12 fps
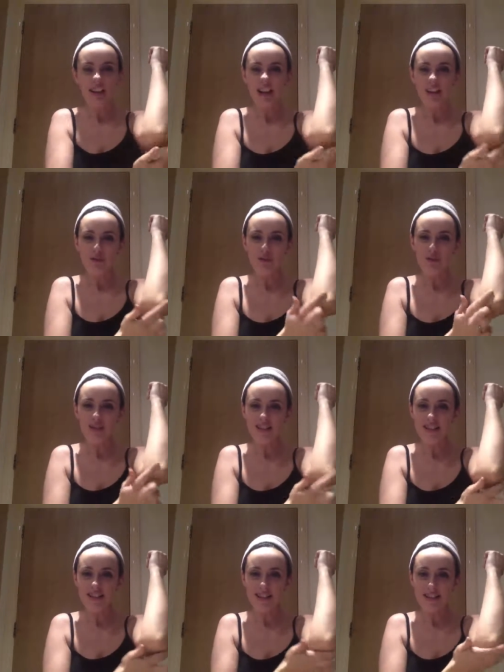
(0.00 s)
have
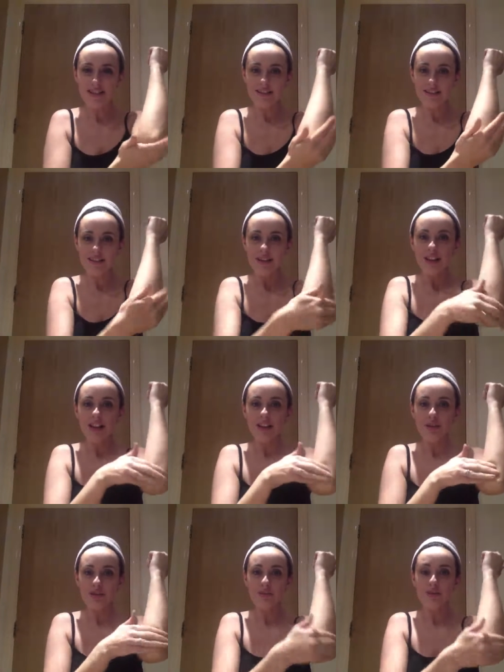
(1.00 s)
creases, and
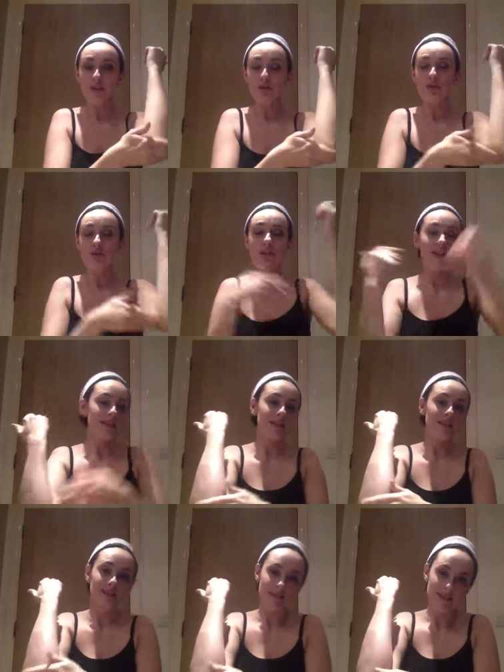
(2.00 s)
it just makes sure that
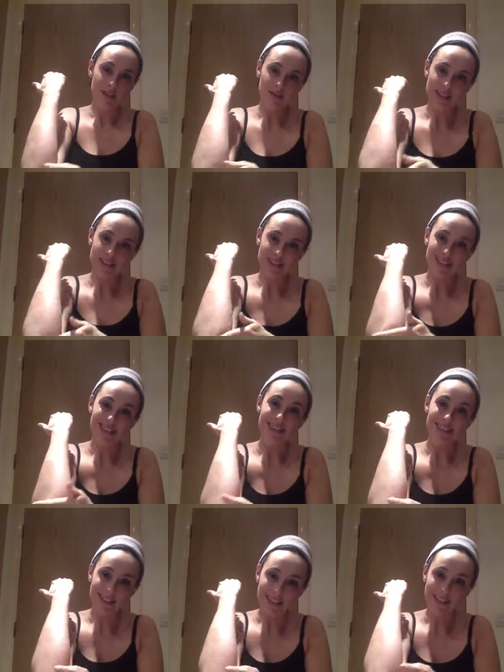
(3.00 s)
the self-tan doesn't
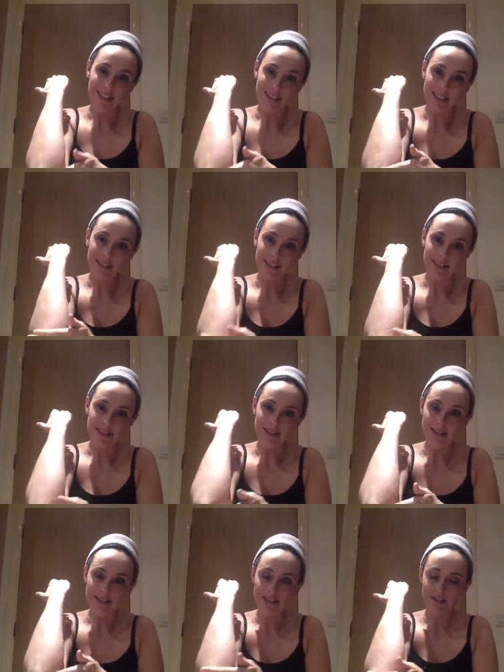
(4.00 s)
stick and cling to
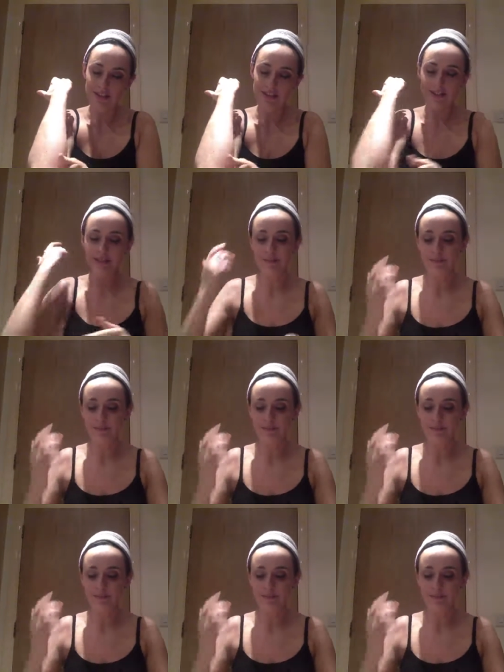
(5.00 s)
these areas.